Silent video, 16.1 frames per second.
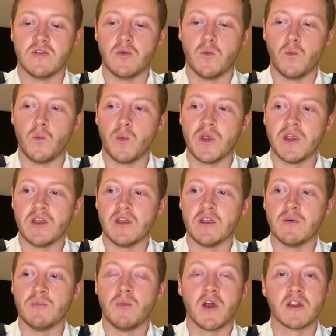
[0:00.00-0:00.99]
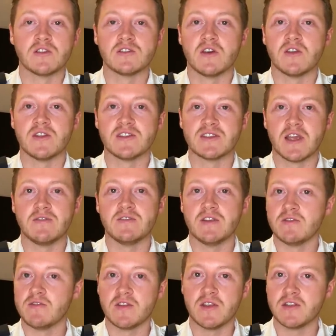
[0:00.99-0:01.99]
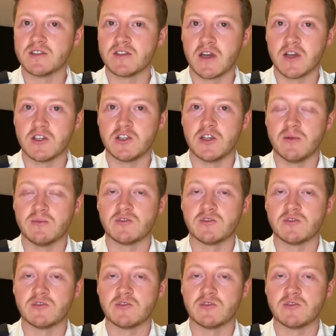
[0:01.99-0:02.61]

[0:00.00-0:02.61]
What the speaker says: we monitor the safety for the entire ship,